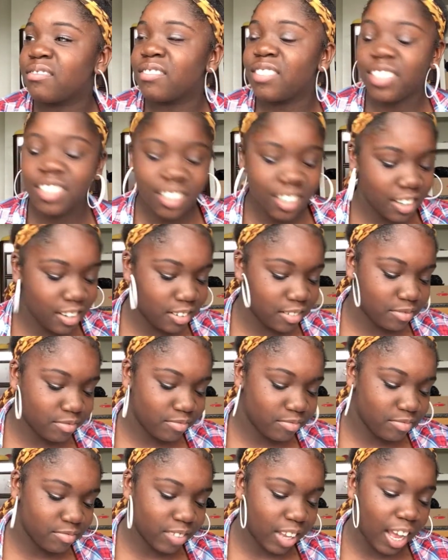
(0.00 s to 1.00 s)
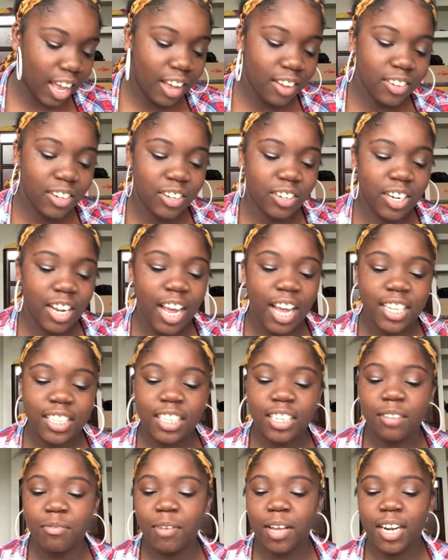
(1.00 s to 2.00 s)
Chico, I don't know. Now I
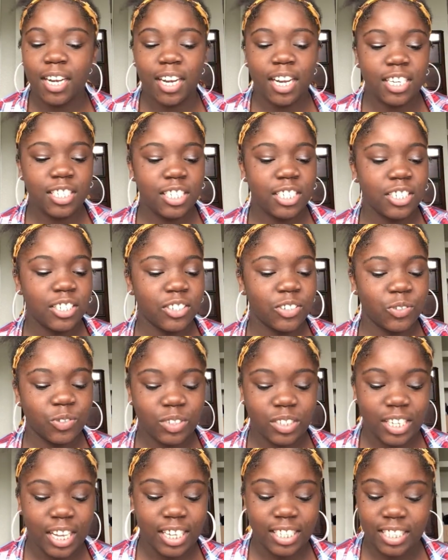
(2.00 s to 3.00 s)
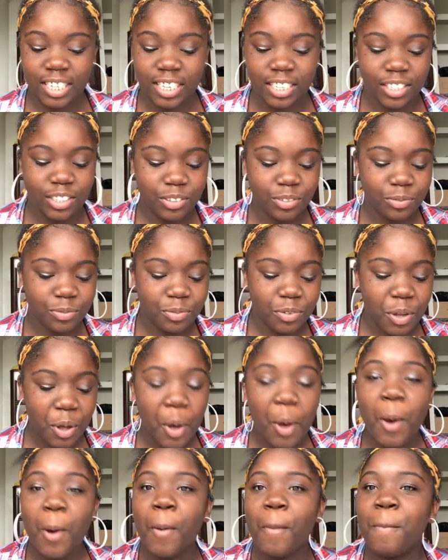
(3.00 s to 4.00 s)
think about it now. Chico was not that cute.
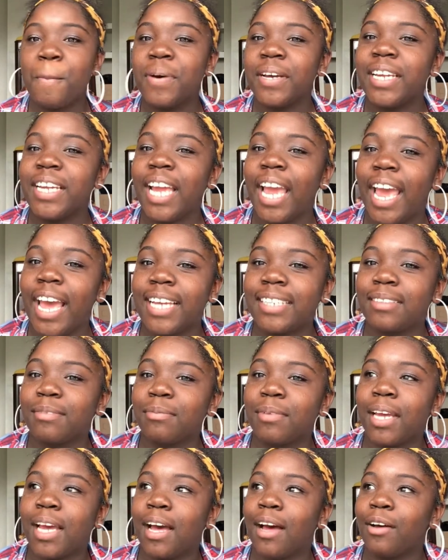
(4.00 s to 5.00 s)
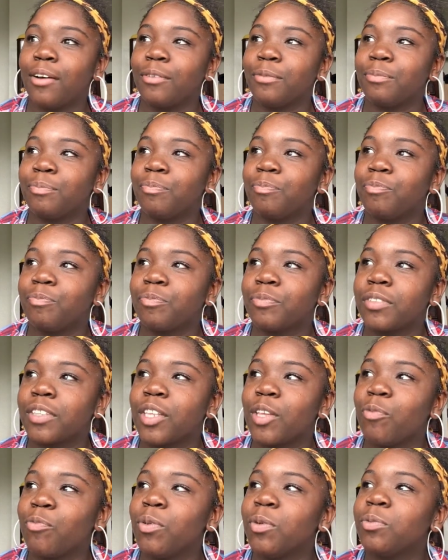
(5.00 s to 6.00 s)
But he asked me out.
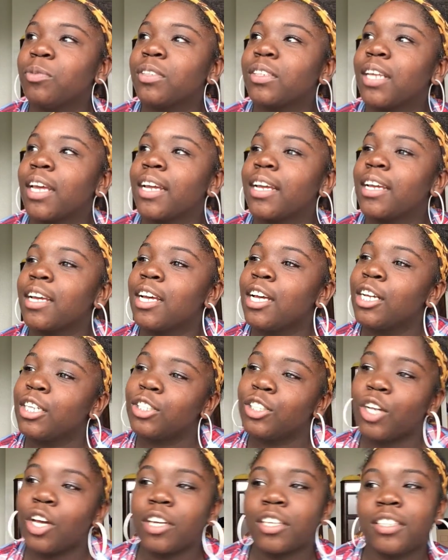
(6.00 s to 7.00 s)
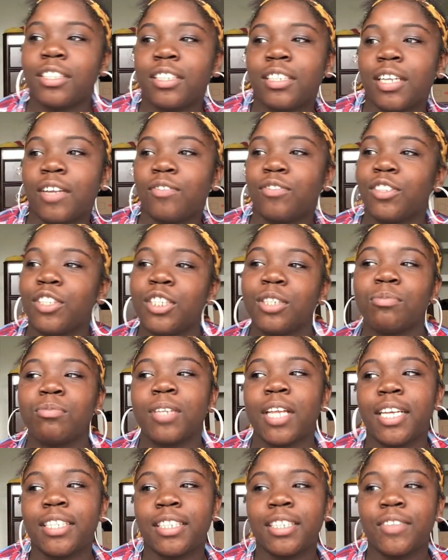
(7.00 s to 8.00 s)
And we was like talking to stuff in gym
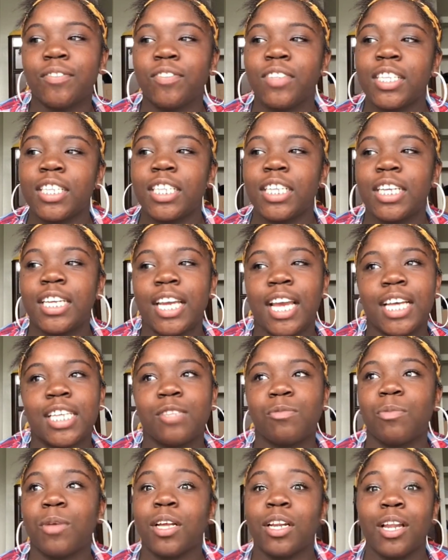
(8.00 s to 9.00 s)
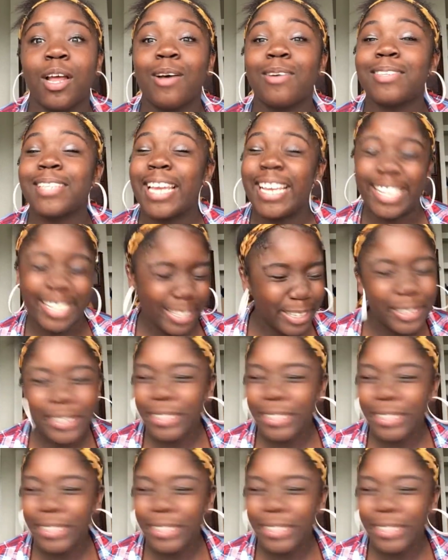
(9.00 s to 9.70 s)
class and everything. Then he asked me out. And I was like,